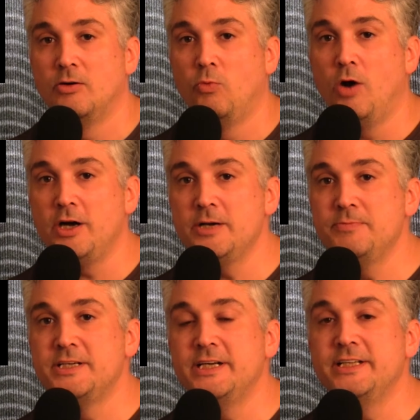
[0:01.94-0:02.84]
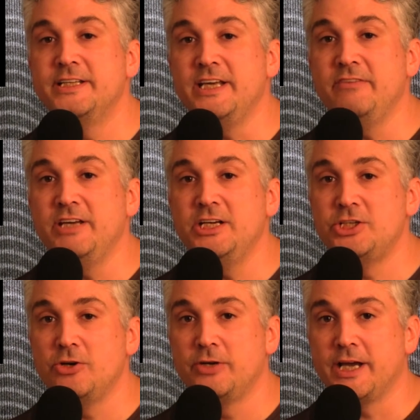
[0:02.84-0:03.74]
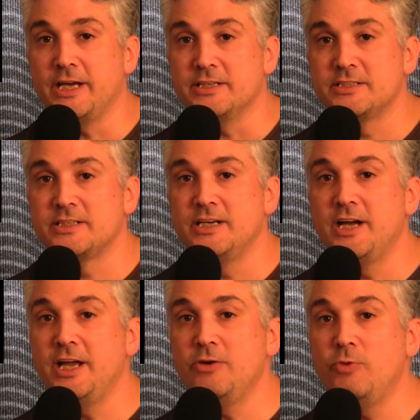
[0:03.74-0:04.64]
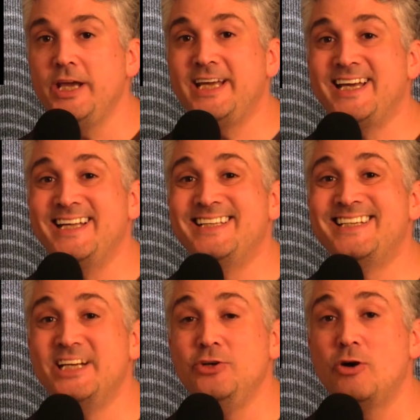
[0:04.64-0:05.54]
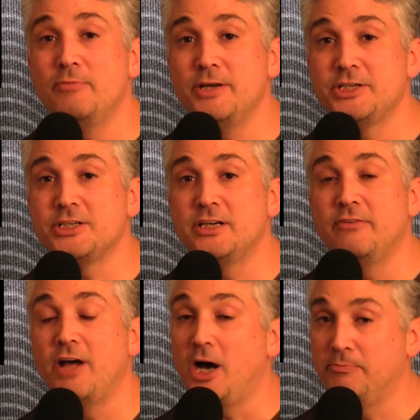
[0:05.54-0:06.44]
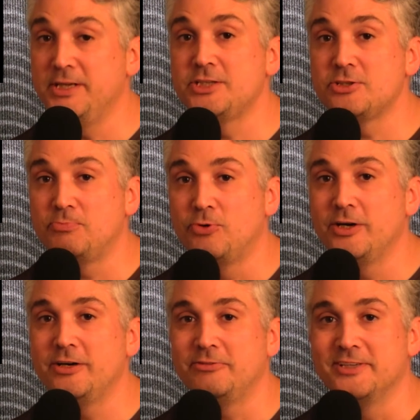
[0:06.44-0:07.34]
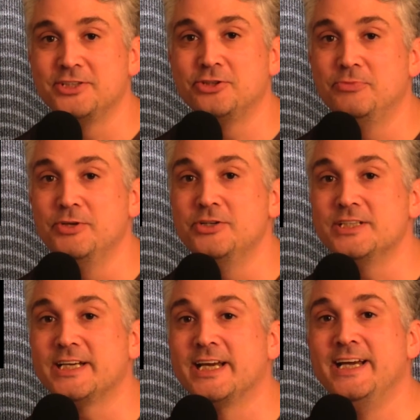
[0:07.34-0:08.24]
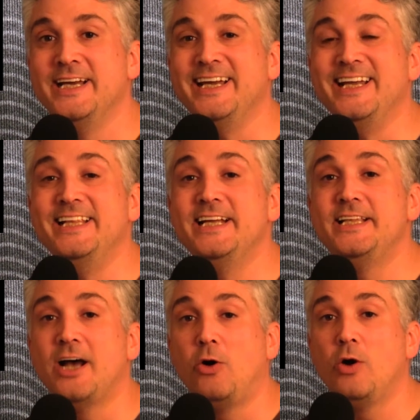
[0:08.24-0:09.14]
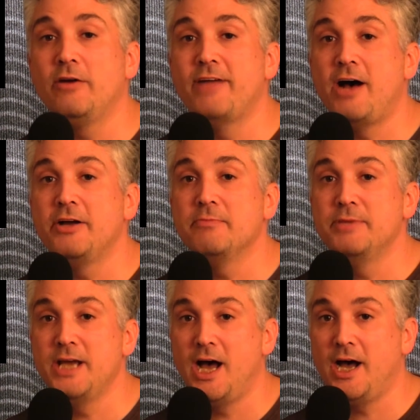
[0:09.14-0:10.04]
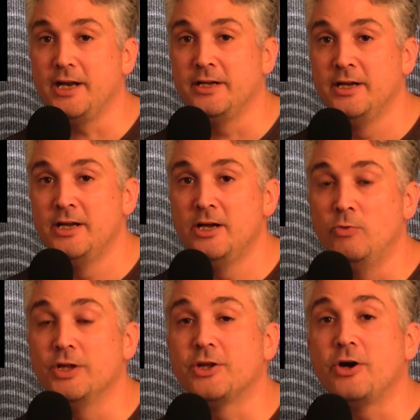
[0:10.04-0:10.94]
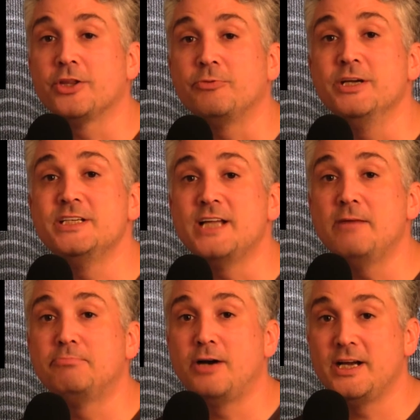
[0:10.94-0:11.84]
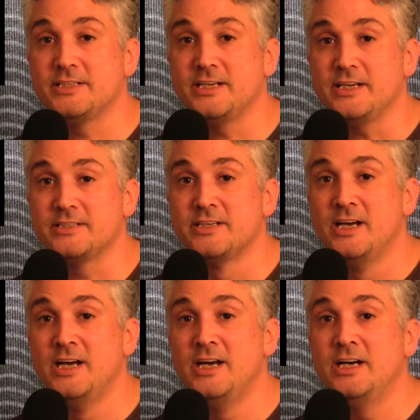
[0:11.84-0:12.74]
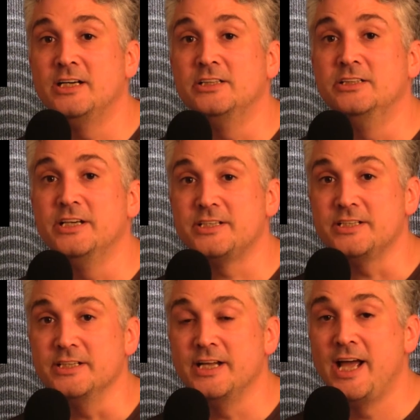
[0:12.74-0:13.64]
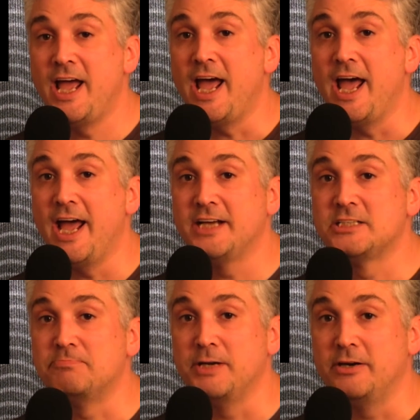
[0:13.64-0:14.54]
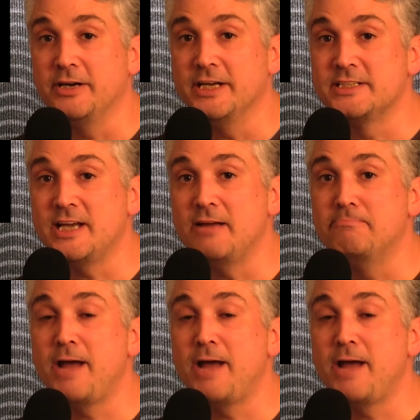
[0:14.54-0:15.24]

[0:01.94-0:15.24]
Welcome to the DV Showcase. Tonight we continue our mission of helping support original music in the Delaware Valley and beyond with our three-step process. Listen, experience, and